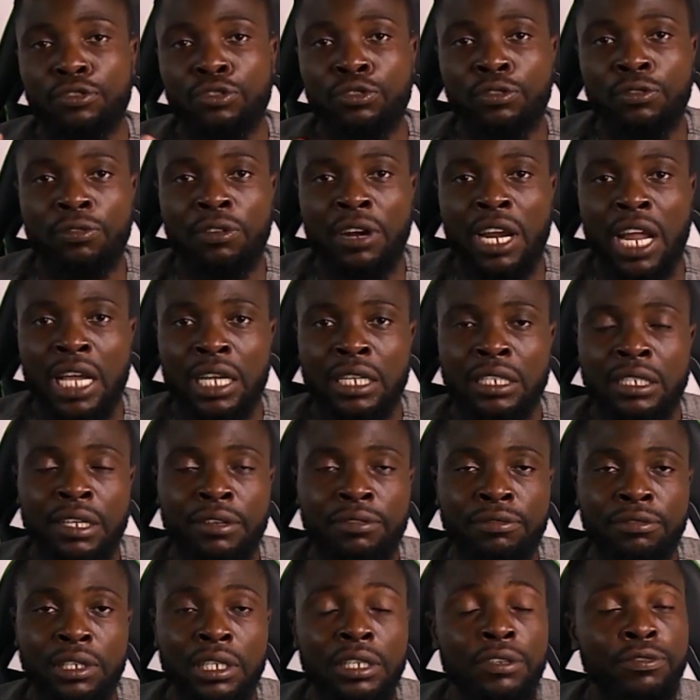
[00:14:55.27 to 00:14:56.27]
If you've
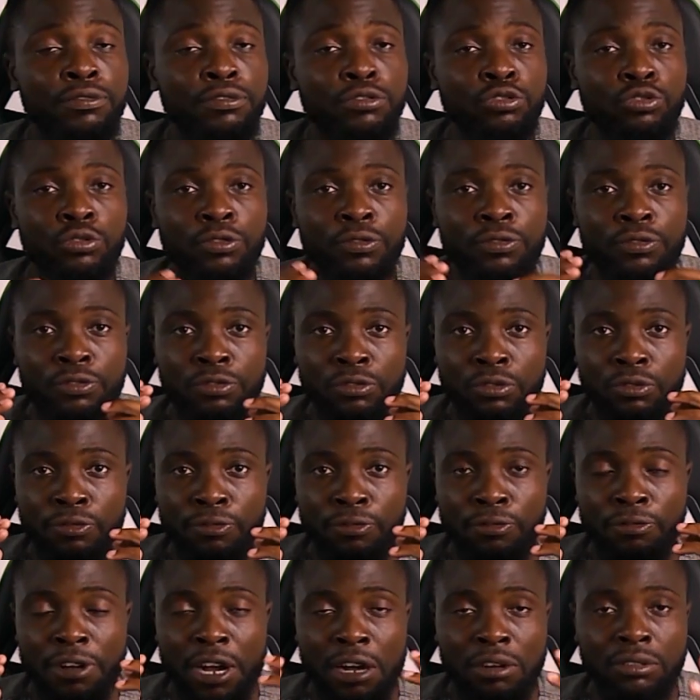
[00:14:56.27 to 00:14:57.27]
liked it, if you've